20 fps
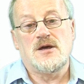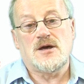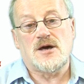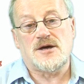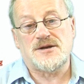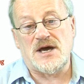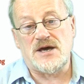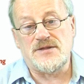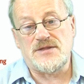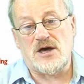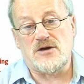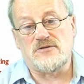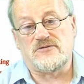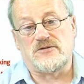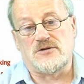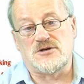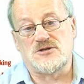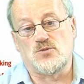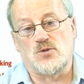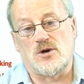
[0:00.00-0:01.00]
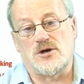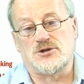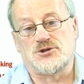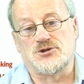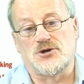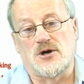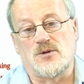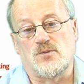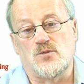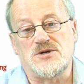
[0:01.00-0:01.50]
And at that first
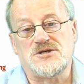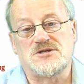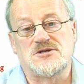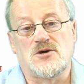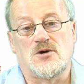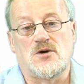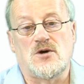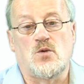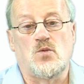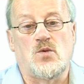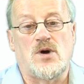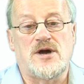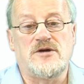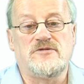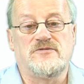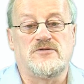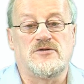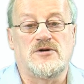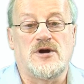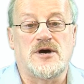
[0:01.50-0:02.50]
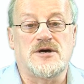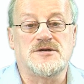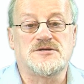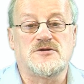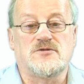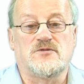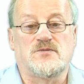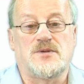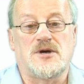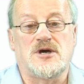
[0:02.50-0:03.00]
workshop, we saw a wide
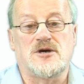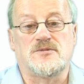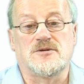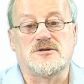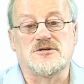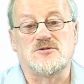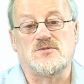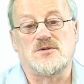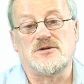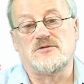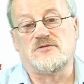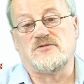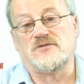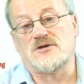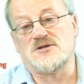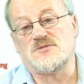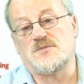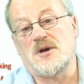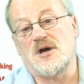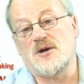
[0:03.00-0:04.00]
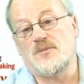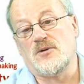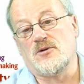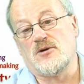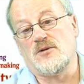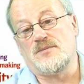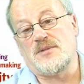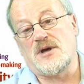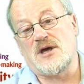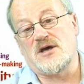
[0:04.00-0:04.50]
variety of papers. We had the first paper
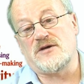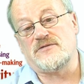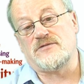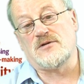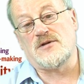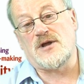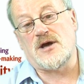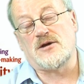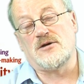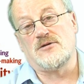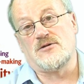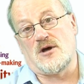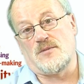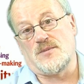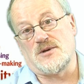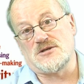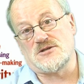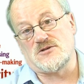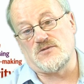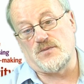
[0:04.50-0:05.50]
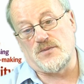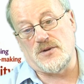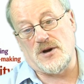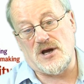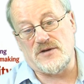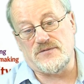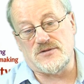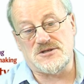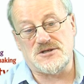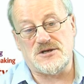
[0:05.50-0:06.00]
on behavioural economics of
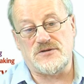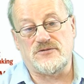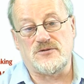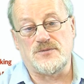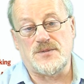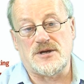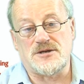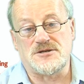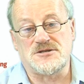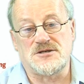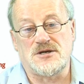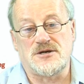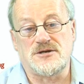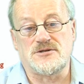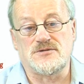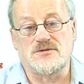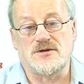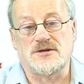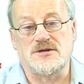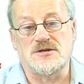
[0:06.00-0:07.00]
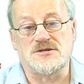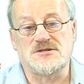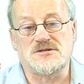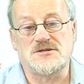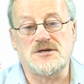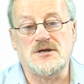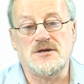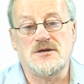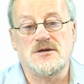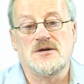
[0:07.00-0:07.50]
privacy from Alessandro
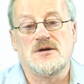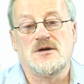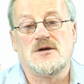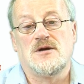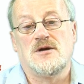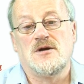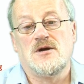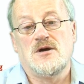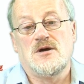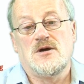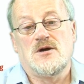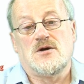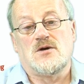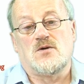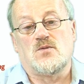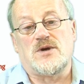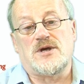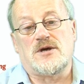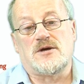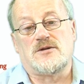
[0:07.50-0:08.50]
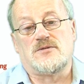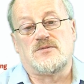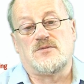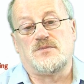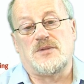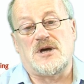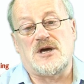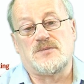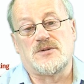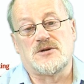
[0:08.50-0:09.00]
Acquisti. We had
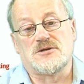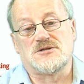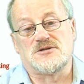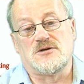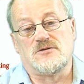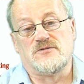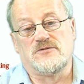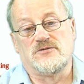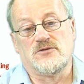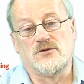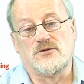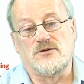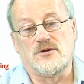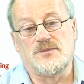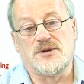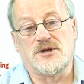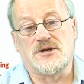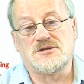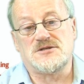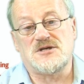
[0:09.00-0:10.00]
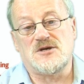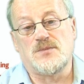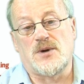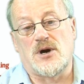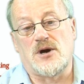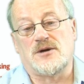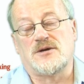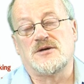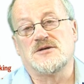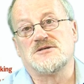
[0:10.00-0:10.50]
papers on vulnerability
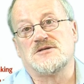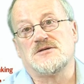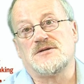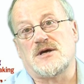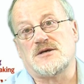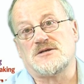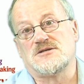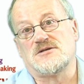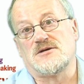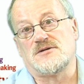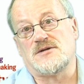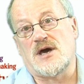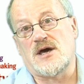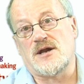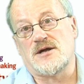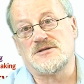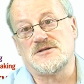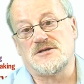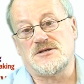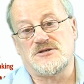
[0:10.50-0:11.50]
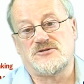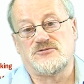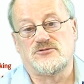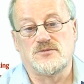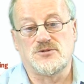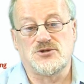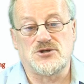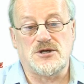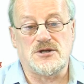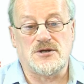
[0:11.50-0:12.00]
markets and externalities
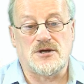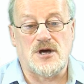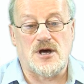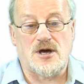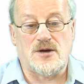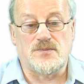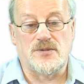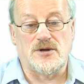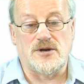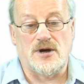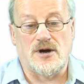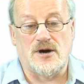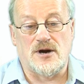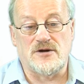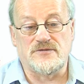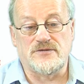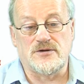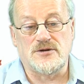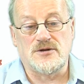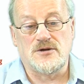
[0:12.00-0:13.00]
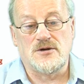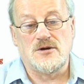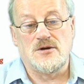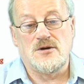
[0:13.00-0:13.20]
from Jean Camp at Harvard.